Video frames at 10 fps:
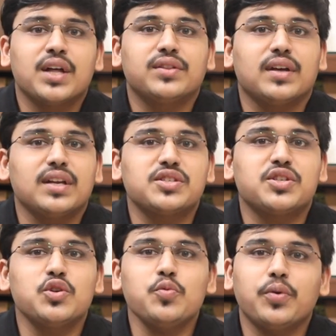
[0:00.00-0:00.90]
There is
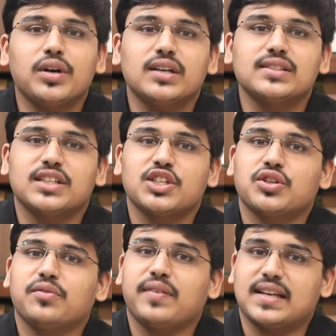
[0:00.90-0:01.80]
new product
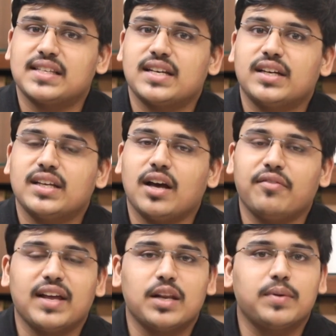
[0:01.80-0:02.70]
suggestion facility
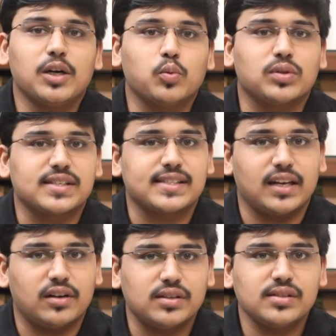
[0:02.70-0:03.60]
available to the
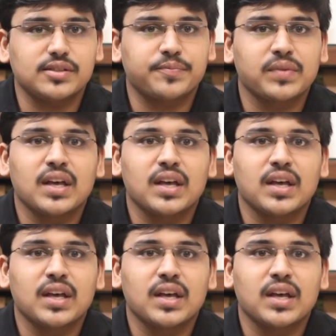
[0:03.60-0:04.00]
sellers.